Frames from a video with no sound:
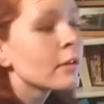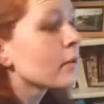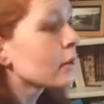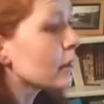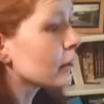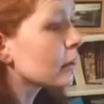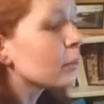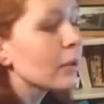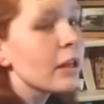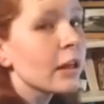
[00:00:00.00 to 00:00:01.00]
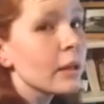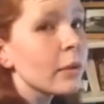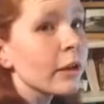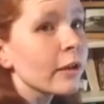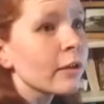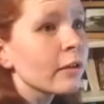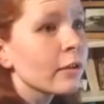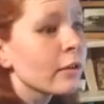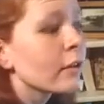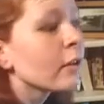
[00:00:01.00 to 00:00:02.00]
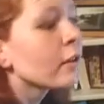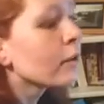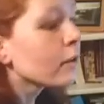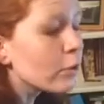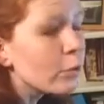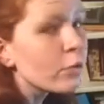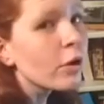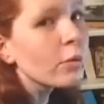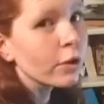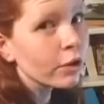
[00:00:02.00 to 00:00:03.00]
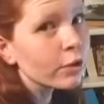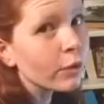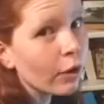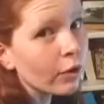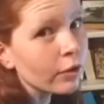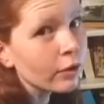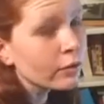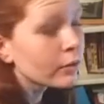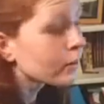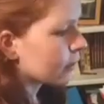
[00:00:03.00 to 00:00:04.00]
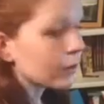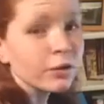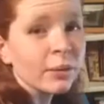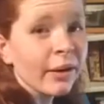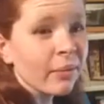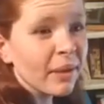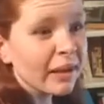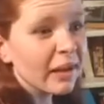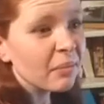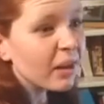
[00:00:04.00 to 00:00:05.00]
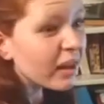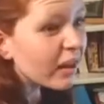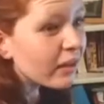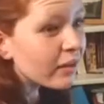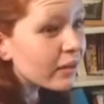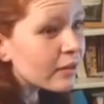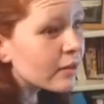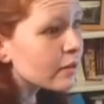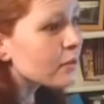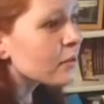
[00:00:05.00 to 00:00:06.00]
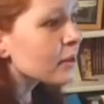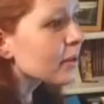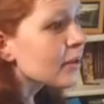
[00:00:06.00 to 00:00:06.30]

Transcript: It could be anybody. you know where you're wrong. So I don't make any money out of this, doesn't hold any